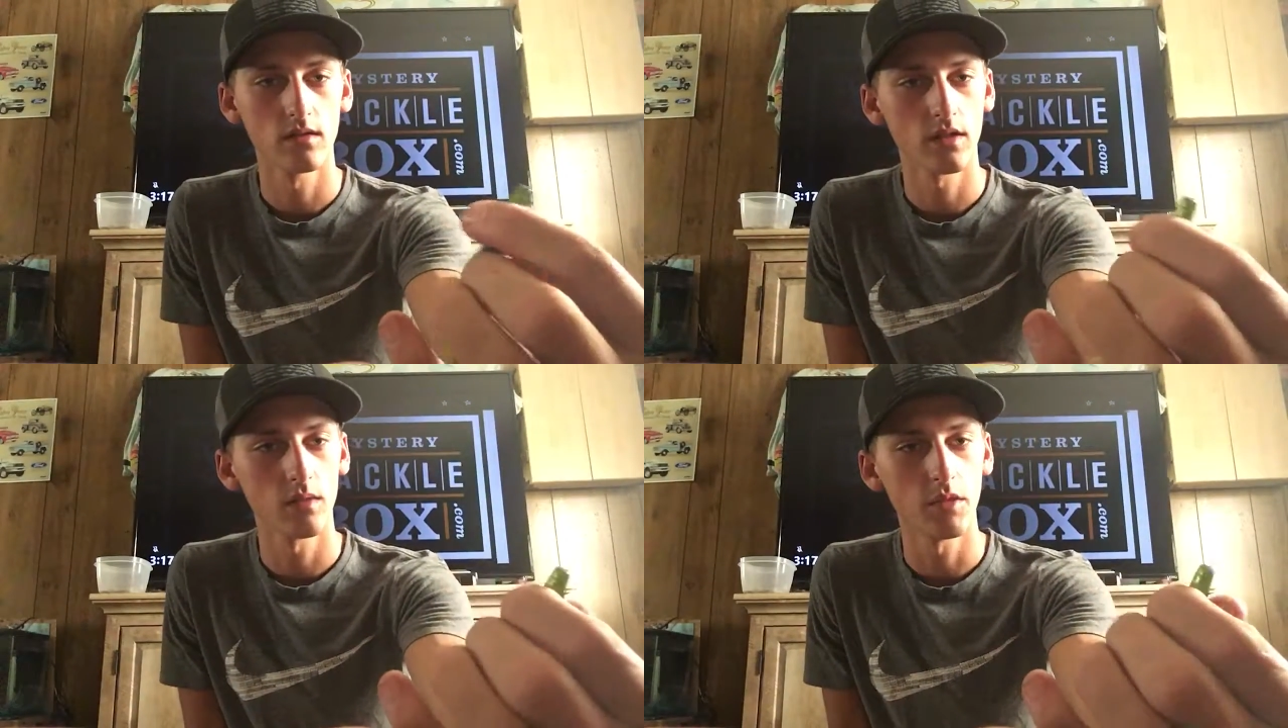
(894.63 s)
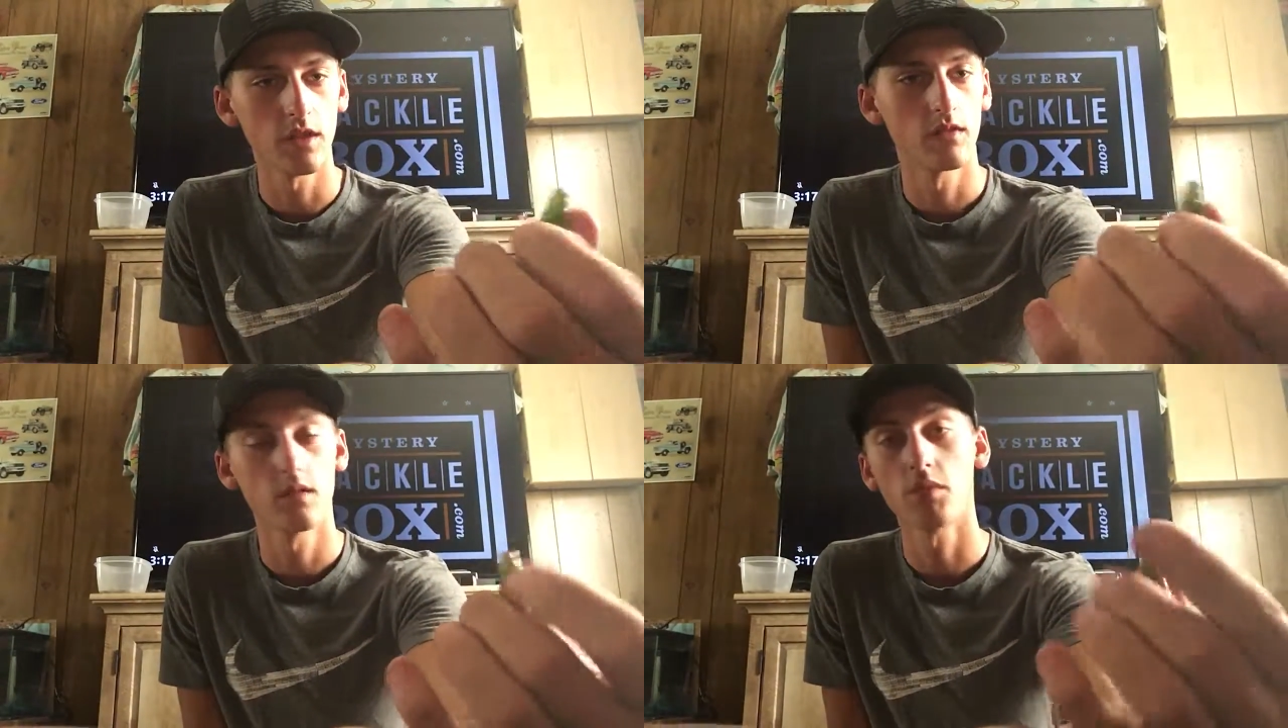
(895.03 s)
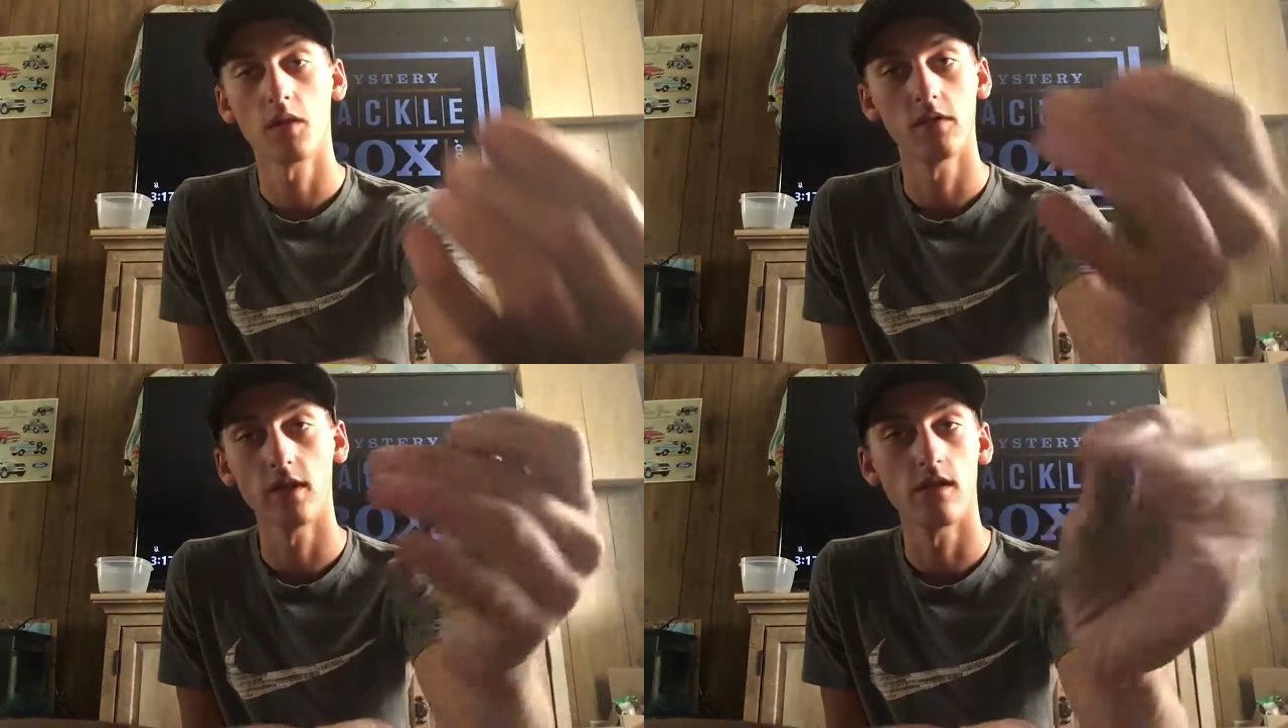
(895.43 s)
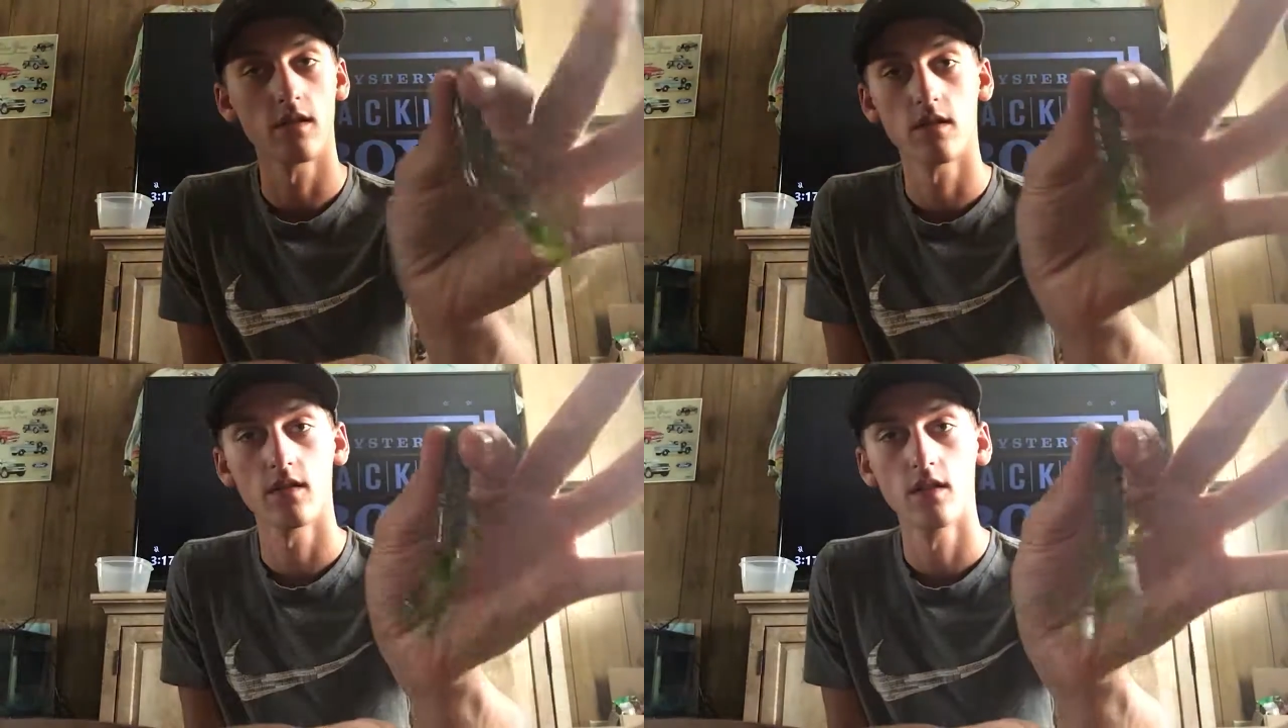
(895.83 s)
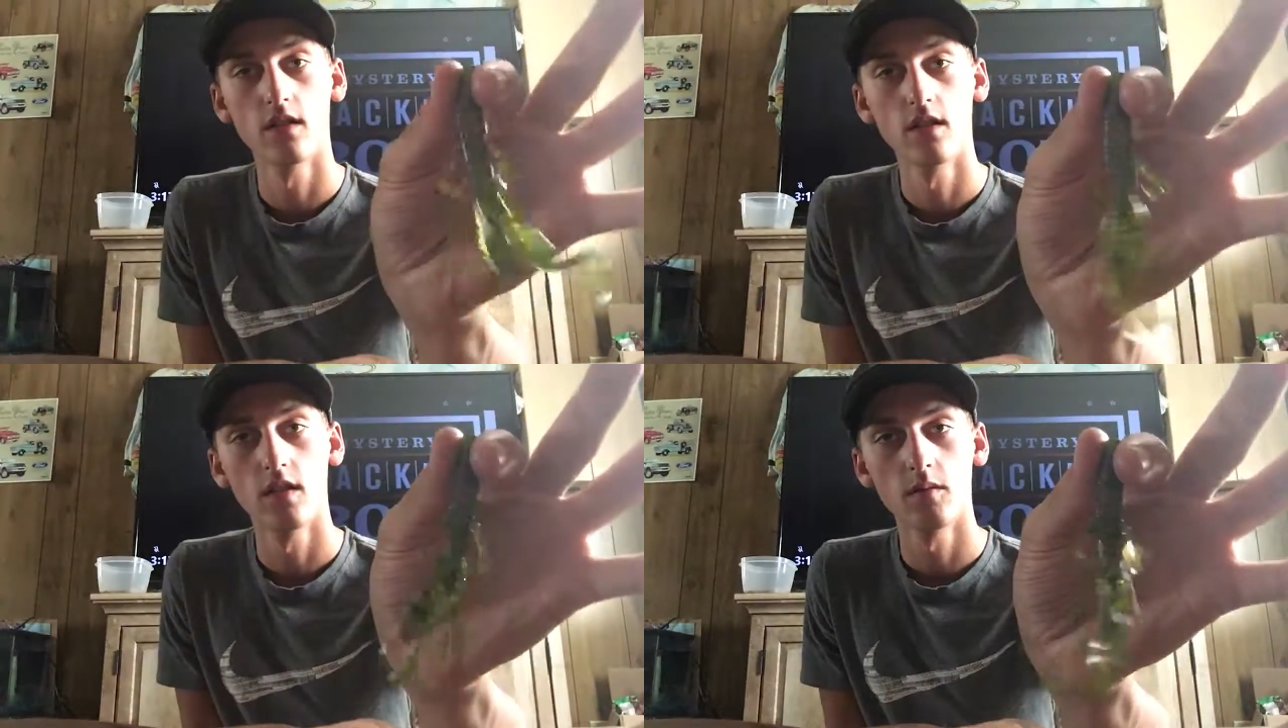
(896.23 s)
Could be, probably is.
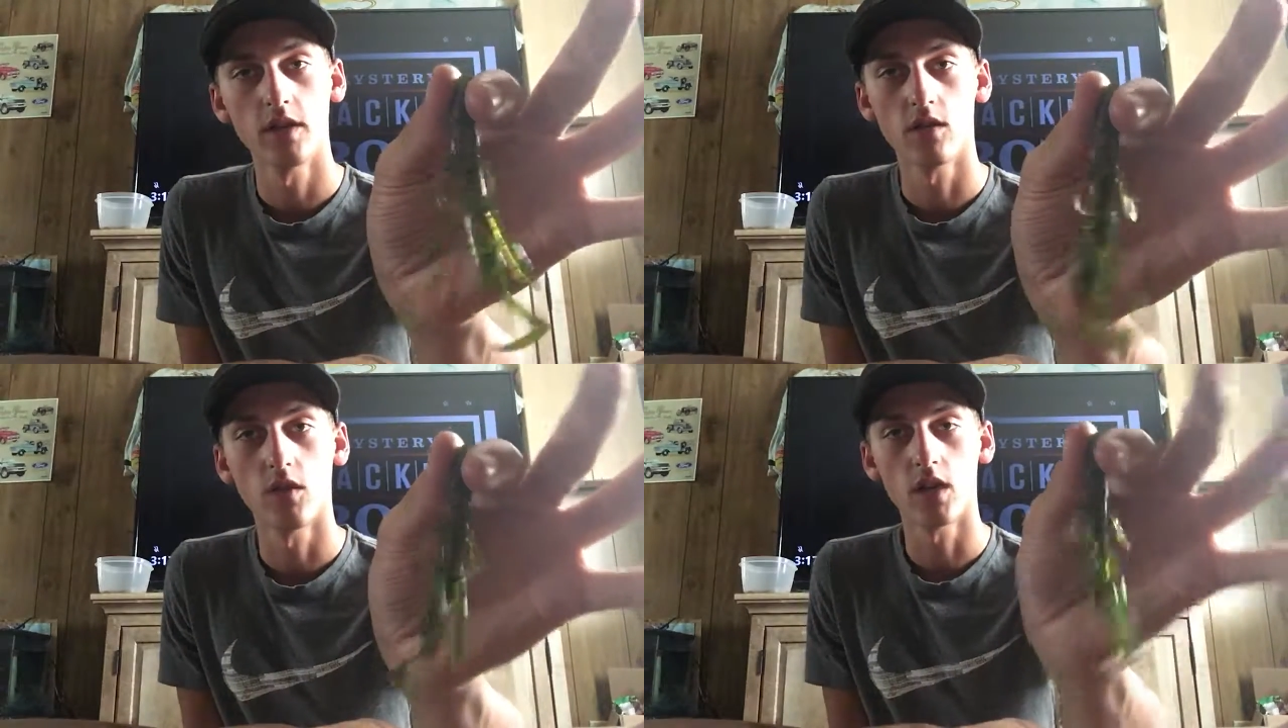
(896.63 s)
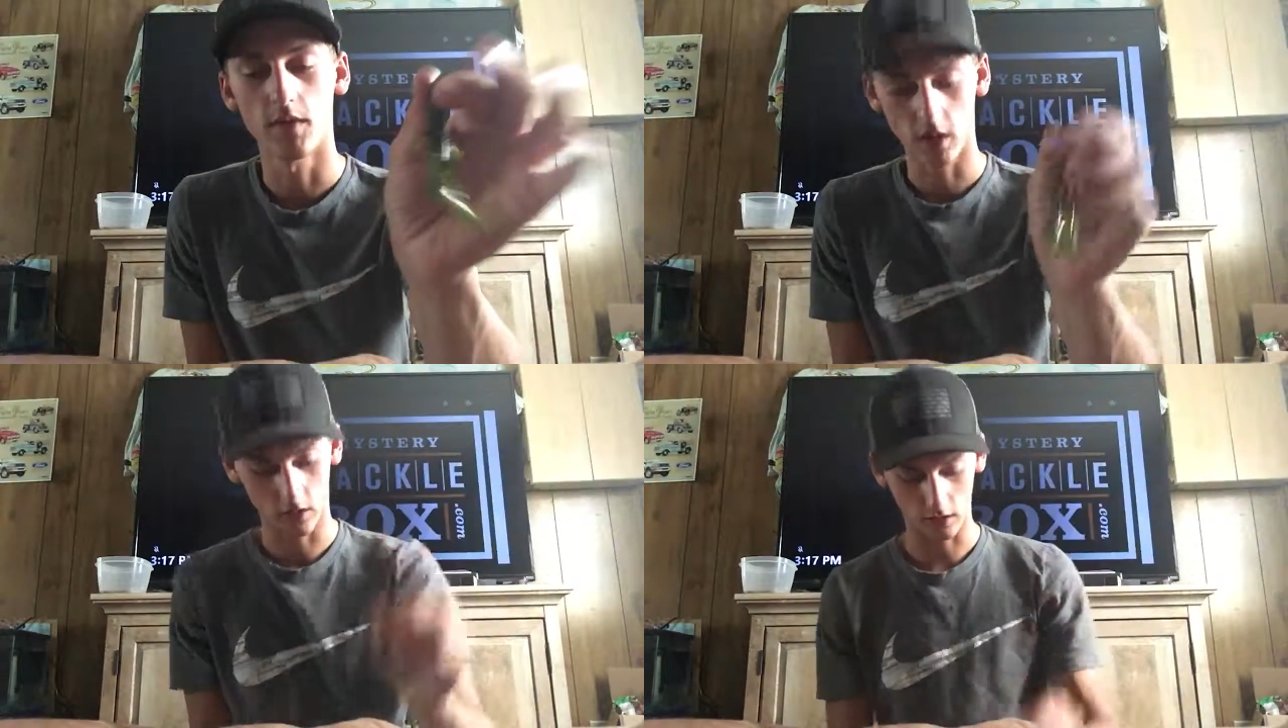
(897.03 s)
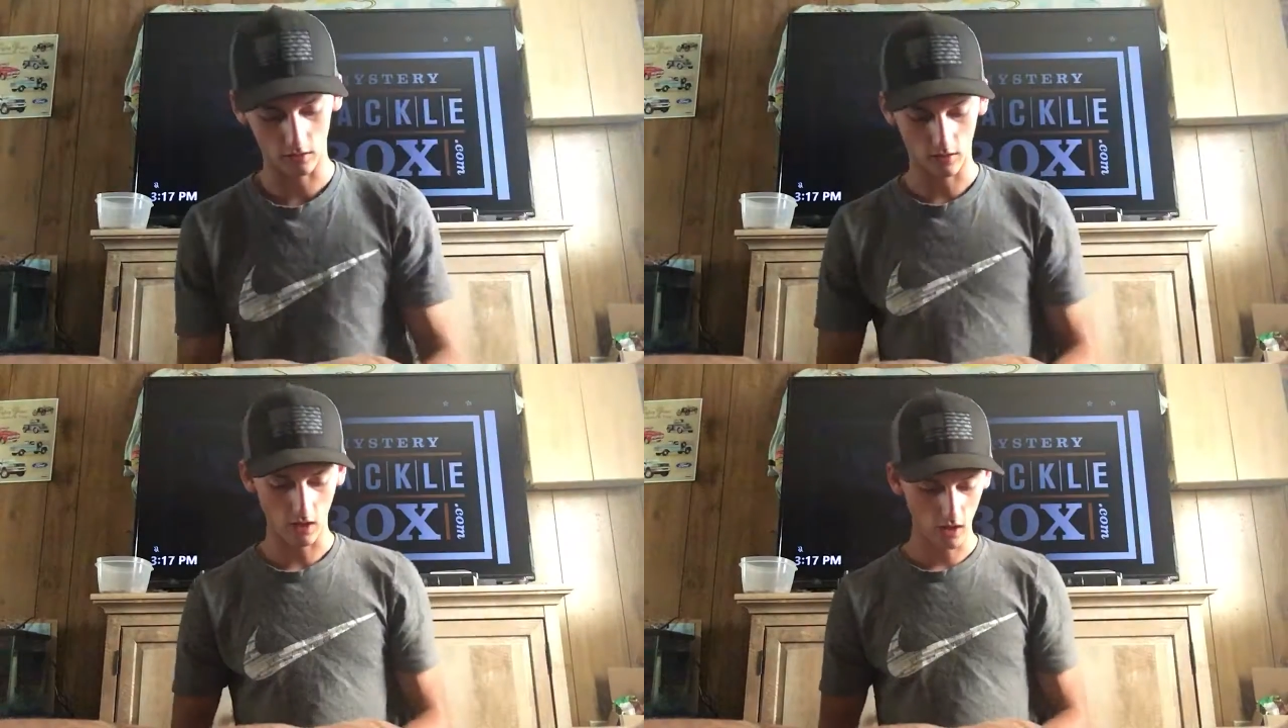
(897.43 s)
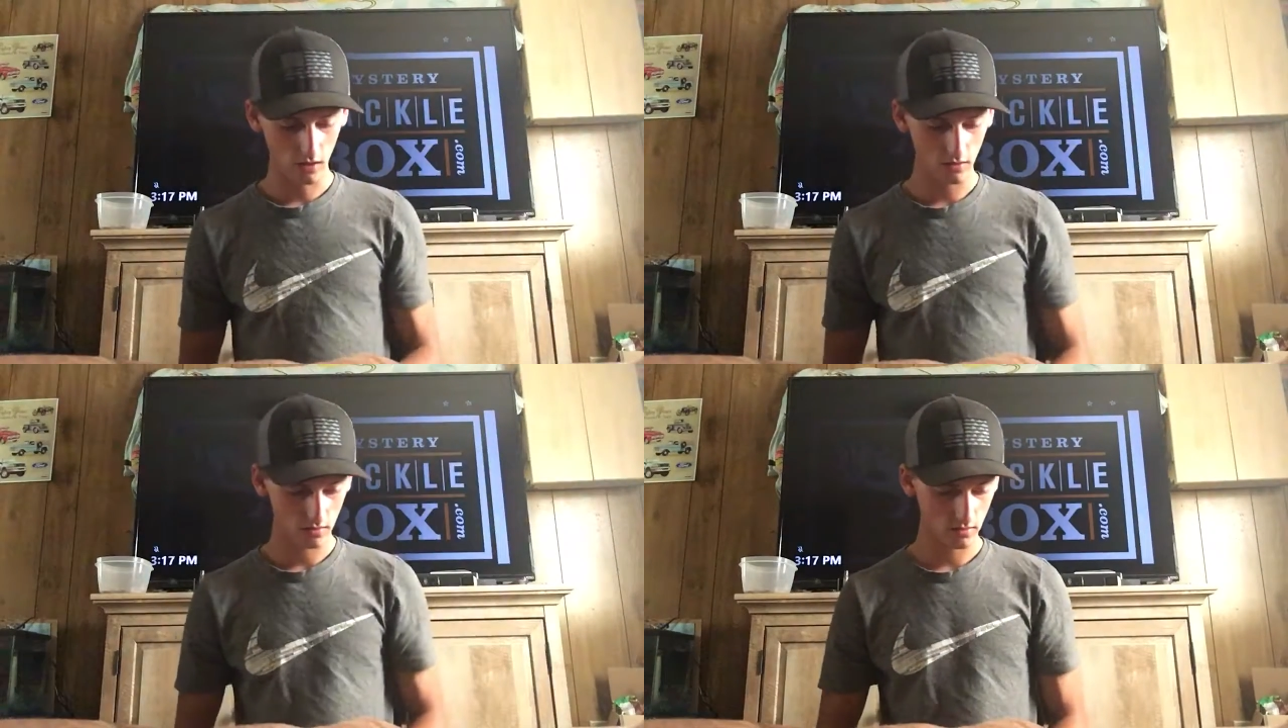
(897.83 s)
There's a watermelon colored craw.